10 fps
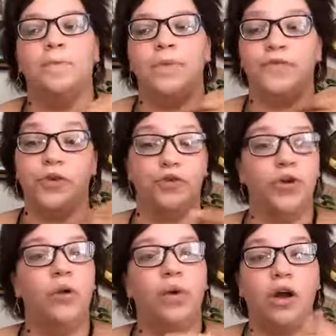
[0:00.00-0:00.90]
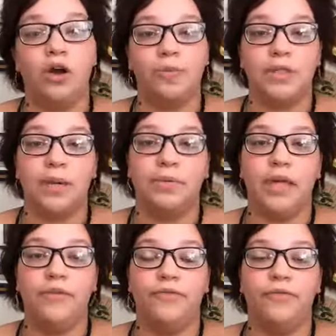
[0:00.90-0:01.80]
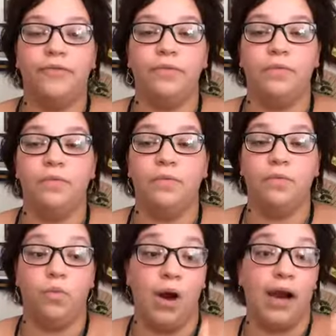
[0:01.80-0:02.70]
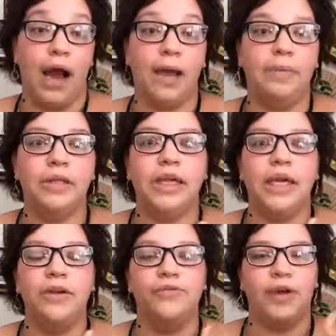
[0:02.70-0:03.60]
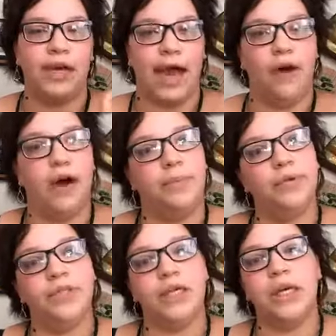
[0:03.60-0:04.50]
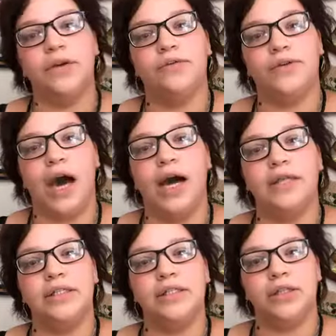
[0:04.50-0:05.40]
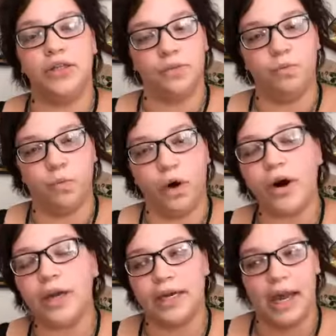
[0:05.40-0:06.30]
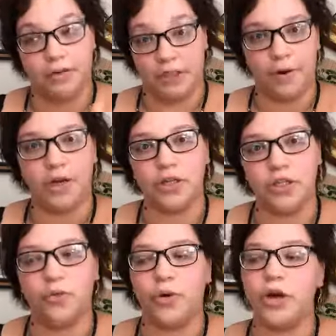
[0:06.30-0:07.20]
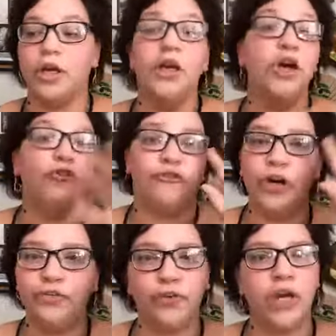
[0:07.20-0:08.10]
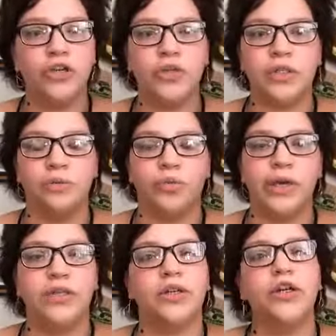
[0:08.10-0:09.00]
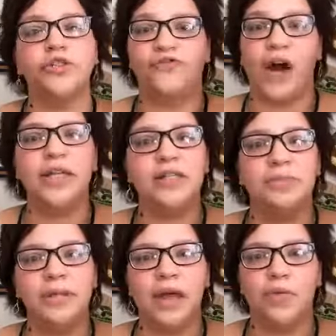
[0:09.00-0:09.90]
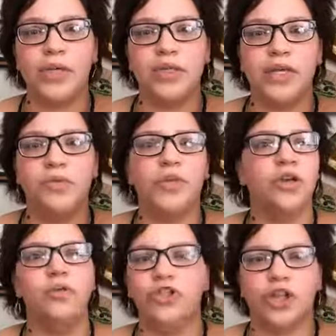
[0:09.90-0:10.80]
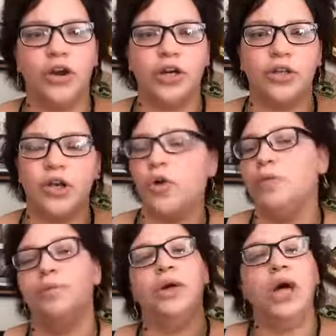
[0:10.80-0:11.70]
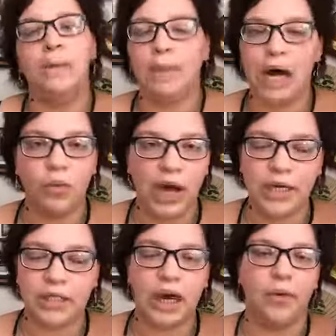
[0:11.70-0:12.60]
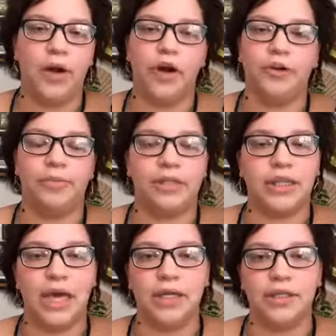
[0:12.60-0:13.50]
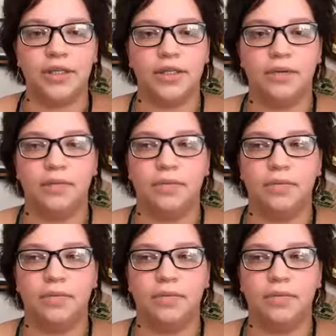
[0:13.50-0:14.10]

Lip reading: If you don't 100% believe what I believe and how I perceive guides to work and how spirits to work, feel free to do some research, find something that resonates with you and share it in the group. My way is not 100%